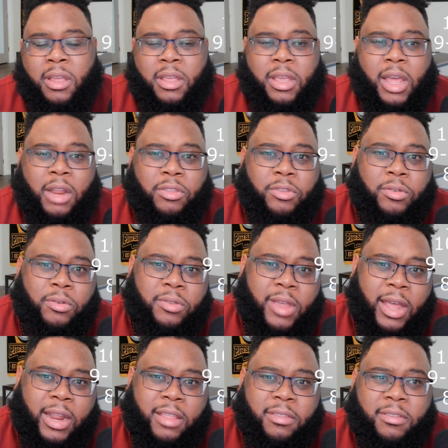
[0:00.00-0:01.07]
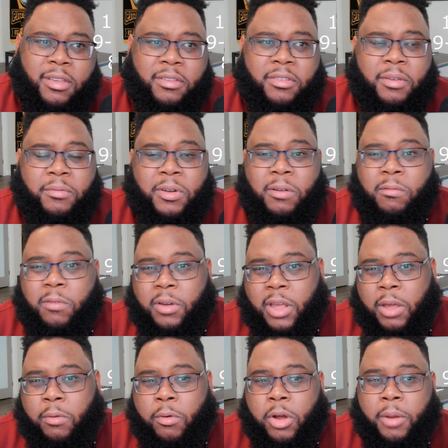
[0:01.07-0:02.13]
you got a 2 tight end system with a
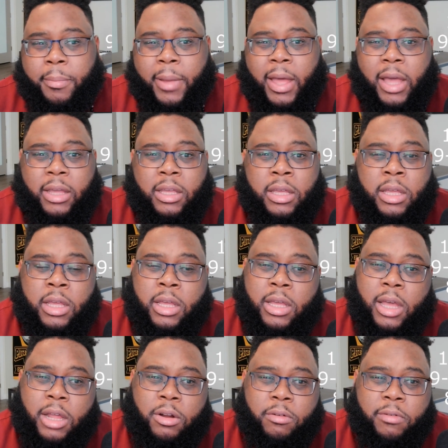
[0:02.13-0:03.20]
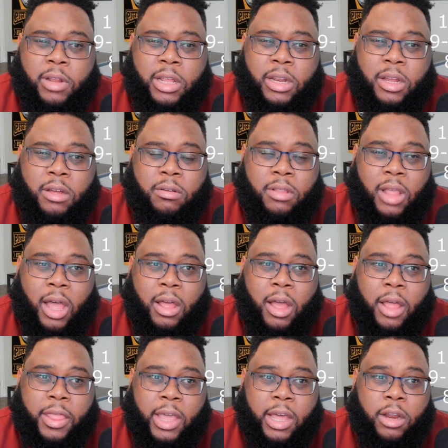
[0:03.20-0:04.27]
rookie quarterback. I don't really know.
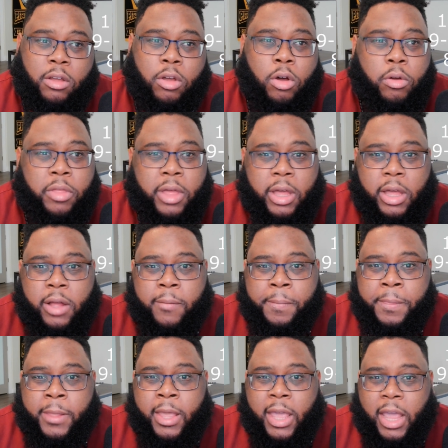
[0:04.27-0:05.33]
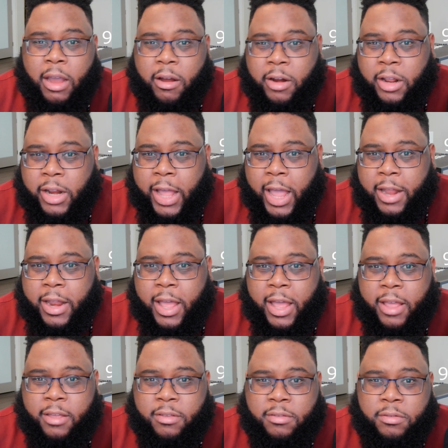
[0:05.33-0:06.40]
Are they going to go the Aaron
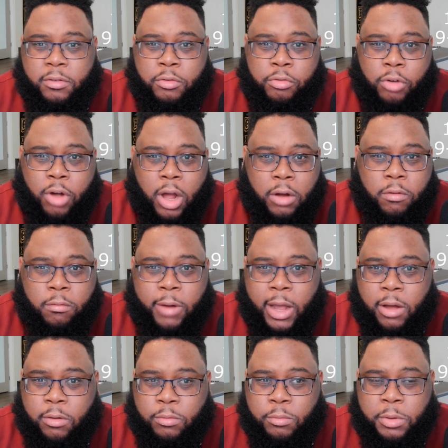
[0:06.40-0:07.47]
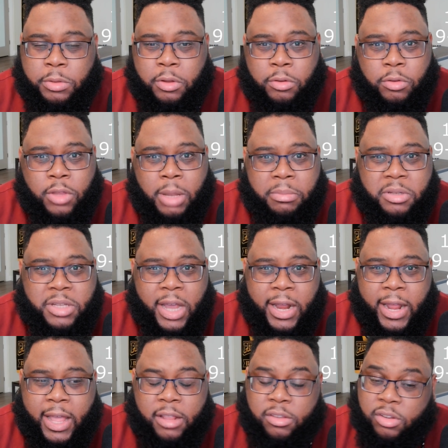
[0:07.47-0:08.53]
Hernandez, Gronk route with the double
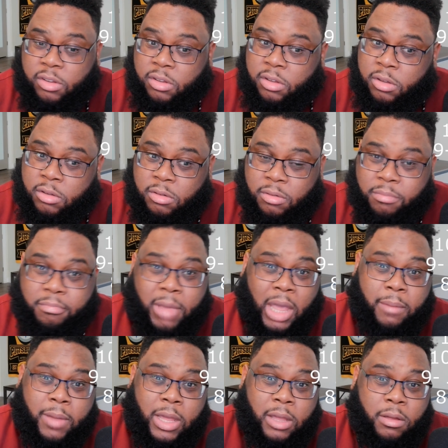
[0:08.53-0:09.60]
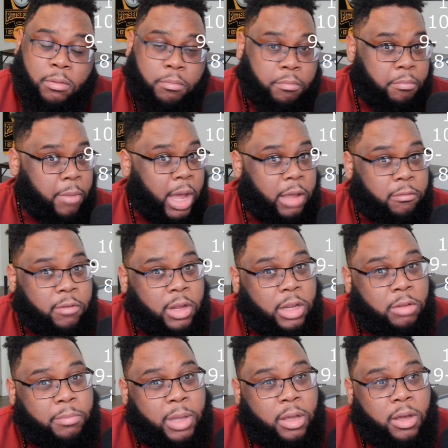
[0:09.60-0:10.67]
tight end? Maybe. Might
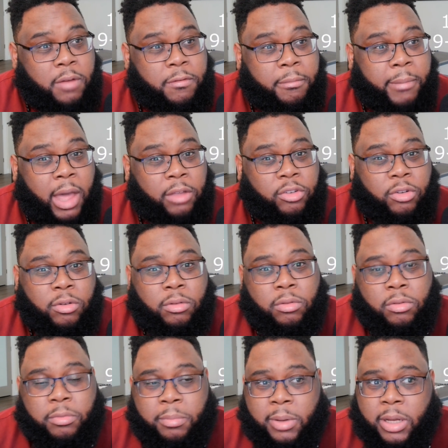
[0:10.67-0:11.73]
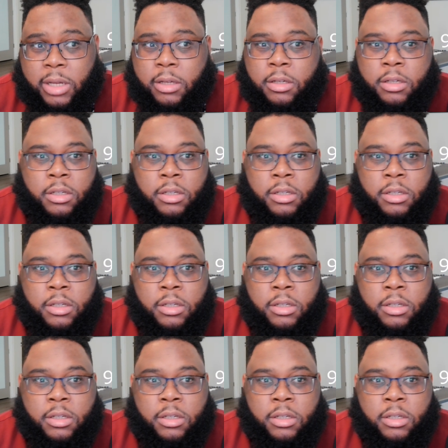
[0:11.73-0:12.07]
really be good for Mac Jones. But,